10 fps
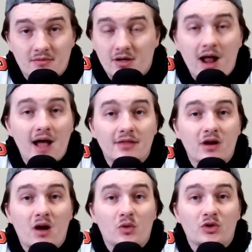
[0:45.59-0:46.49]
They're
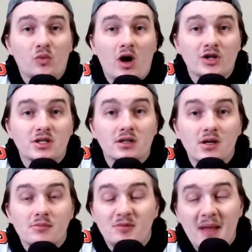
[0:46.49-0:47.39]
not worth watching.
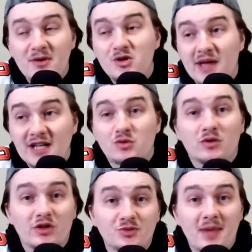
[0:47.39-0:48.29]
But maybe you catch
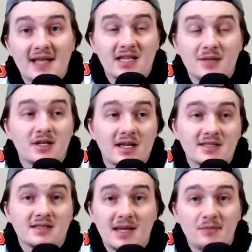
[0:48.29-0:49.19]
one of those bad teams
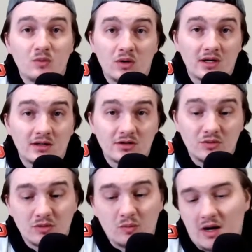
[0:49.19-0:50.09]
against a team you want
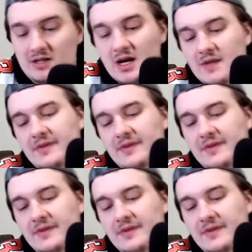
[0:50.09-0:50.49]
to watch.